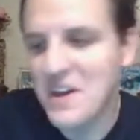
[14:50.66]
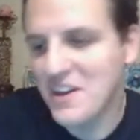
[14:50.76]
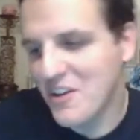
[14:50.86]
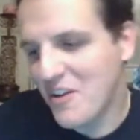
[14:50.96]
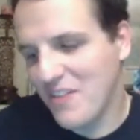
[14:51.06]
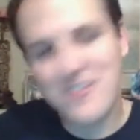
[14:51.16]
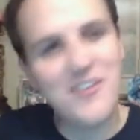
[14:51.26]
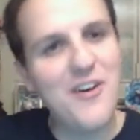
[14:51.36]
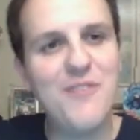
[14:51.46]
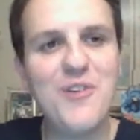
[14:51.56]
Oh man,
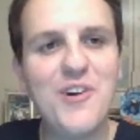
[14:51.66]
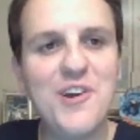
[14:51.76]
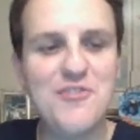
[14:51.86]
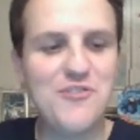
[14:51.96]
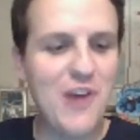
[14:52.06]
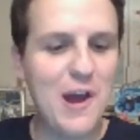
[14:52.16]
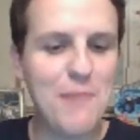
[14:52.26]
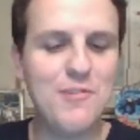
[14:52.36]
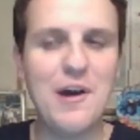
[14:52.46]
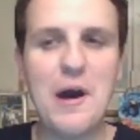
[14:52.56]
that's all rookie
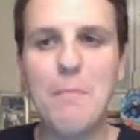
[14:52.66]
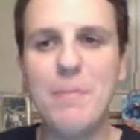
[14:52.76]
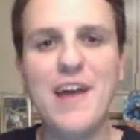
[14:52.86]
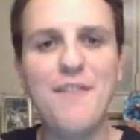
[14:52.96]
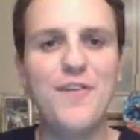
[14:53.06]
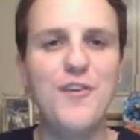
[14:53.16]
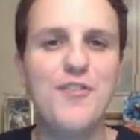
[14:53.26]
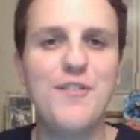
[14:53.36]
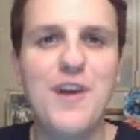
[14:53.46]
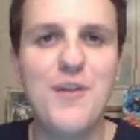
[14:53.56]
stripes. But
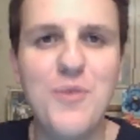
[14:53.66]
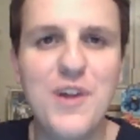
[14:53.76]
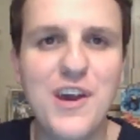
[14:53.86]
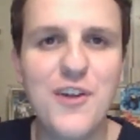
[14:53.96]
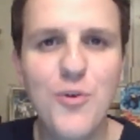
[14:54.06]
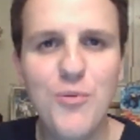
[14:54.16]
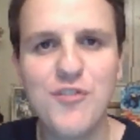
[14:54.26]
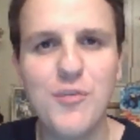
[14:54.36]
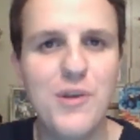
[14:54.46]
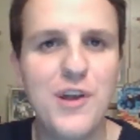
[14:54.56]
that first event
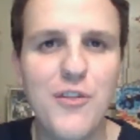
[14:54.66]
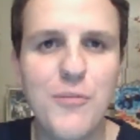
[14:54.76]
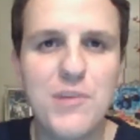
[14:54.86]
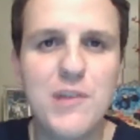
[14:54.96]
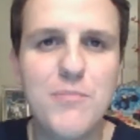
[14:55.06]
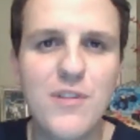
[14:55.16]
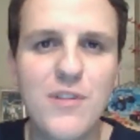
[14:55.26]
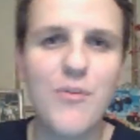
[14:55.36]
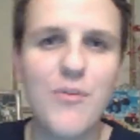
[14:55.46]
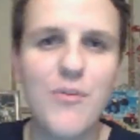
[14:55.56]
weekend, who were some of the other
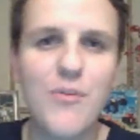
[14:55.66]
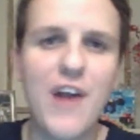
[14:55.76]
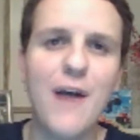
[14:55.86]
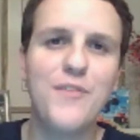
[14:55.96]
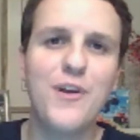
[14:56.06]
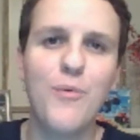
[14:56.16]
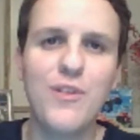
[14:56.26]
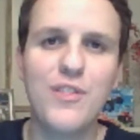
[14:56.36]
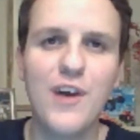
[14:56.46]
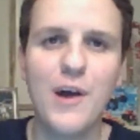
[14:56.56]
people that were out there
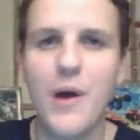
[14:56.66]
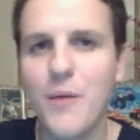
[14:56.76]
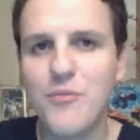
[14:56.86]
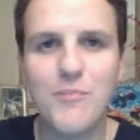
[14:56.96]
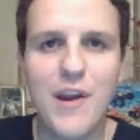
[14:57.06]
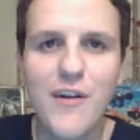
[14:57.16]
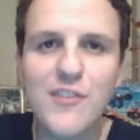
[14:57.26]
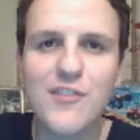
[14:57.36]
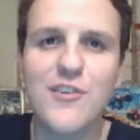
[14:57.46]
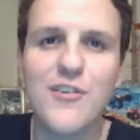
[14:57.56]
with you? Obviously,
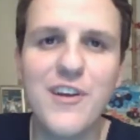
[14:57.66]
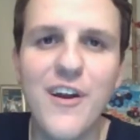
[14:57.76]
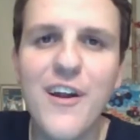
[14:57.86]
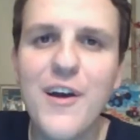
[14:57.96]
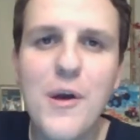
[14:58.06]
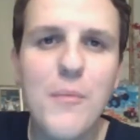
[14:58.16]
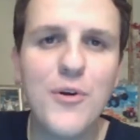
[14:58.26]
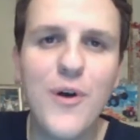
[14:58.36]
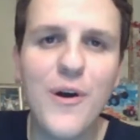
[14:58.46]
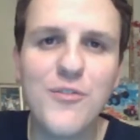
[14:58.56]
Barry's in your ear,
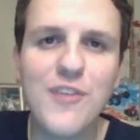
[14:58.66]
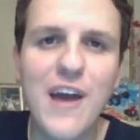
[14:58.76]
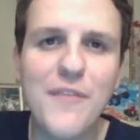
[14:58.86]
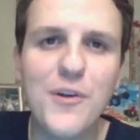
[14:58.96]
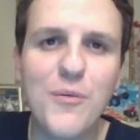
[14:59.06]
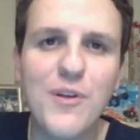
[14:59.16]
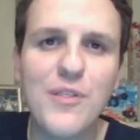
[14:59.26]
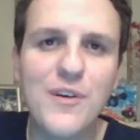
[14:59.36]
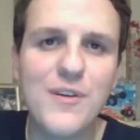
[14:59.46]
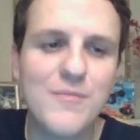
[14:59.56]
but who else was out
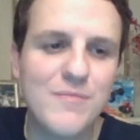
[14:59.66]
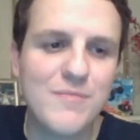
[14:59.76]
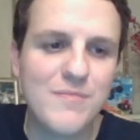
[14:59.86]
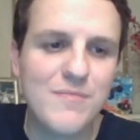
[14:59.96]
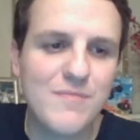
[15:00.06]
there with you?